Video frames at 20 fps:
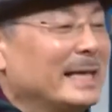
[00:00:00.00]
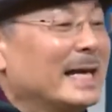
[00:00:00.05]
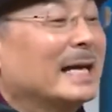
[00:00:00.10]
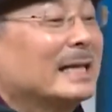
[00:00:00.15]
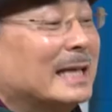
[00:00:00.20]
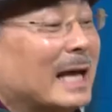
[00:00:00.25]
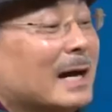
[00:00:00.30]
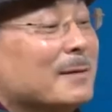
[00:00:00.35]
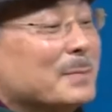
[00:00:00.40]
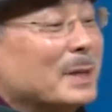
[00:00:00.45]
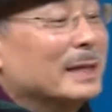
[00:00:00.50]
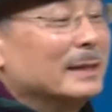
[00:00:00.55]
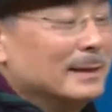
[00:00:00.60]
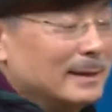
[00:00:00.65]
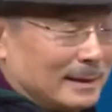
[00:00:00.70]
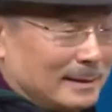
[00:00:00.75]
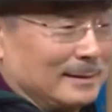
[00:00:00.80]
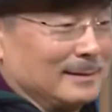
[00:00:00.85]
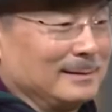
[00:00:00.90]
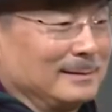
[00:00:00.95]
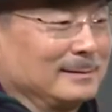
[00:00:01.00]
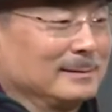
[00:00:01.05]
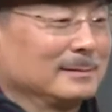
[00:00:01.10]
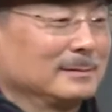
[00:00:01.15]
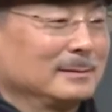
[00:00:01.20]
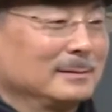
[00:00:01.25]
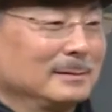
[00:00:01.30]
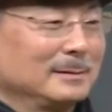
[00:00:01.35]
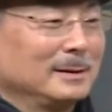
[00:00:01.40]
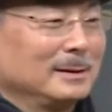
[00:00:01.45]
When you talk to them
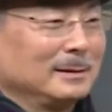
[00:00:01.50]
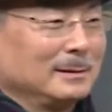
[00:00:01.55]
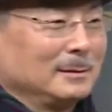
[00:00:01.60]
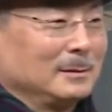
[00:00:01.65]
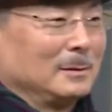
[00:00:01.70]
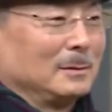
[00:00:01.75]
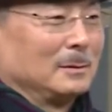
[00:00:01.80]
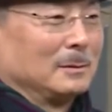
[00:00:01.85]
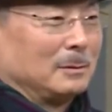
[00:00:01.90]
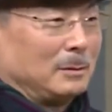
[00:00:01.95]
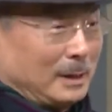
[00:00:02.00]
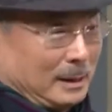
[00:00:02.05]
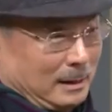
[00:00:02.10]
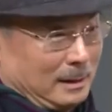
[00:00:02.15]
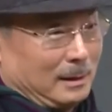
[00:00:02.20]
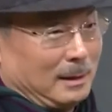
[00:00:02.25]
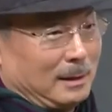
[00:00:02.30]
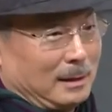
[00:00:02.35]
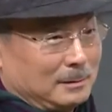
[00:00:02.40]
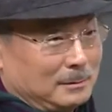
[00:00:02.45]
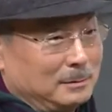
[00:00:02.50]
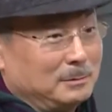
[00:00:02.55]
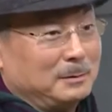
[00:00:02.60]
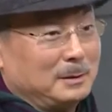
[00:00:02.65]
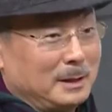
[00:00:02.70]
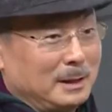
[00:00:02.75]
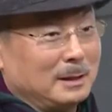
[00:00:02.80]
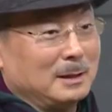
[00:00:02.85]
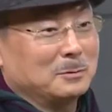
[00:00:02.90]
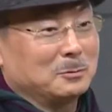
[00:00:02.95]
later, they will
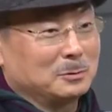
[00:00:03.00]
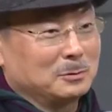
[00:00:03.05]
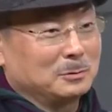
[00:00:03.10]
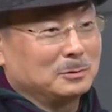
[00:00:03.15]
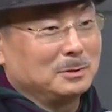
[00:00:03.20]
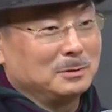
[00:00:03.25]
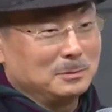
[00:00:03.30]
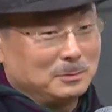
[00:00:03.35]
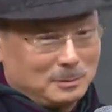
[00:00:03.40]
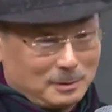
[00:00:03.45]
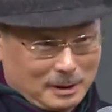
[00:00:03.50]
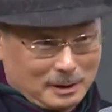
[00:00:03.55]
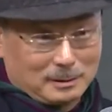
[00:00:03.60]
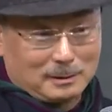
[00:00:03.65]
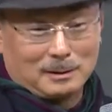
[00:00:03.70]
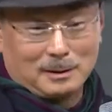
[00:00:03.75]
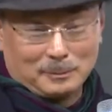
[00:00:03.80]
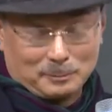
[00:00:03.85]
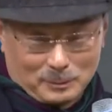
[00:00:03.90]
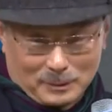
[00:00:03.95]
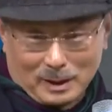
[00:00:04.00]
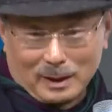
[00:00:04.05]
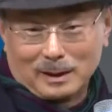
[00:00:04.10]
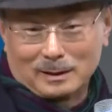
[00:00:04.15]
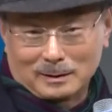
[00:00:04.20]
see how you succeeded.